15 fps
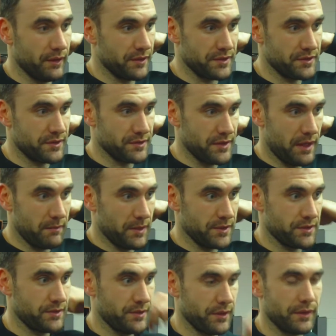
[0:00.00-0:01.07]
There's, there's not
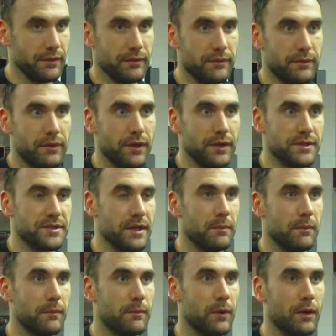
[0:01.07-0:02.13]
much you can, you can say
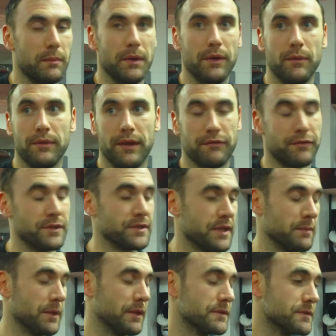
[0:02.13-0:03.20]
more about that first
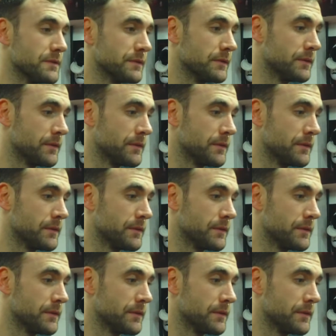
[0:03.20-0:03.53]
10 minutes.